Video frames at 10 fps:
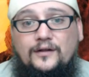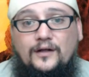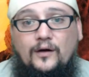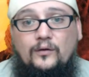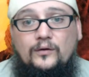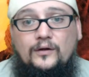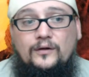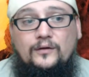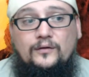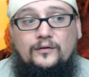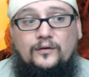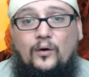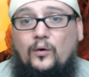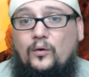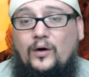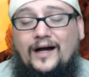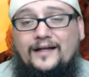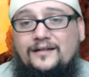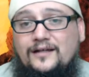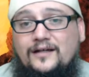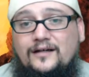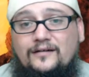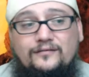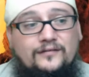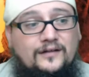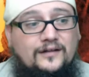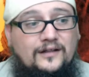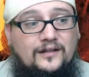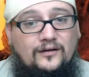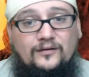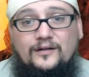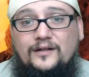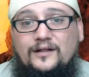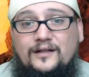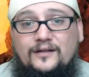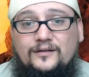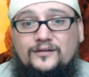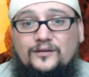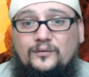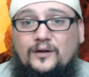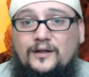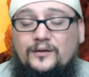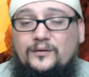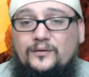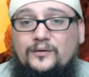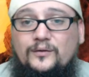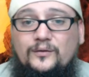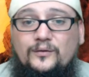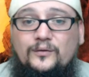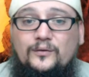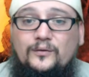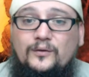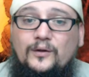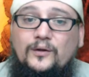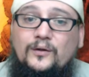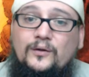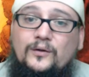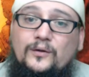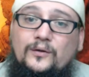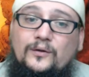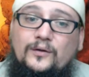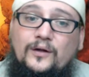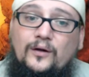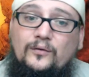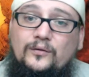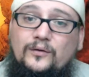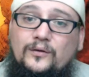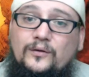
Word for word: you know the whole idea of you know here's the one who who who you know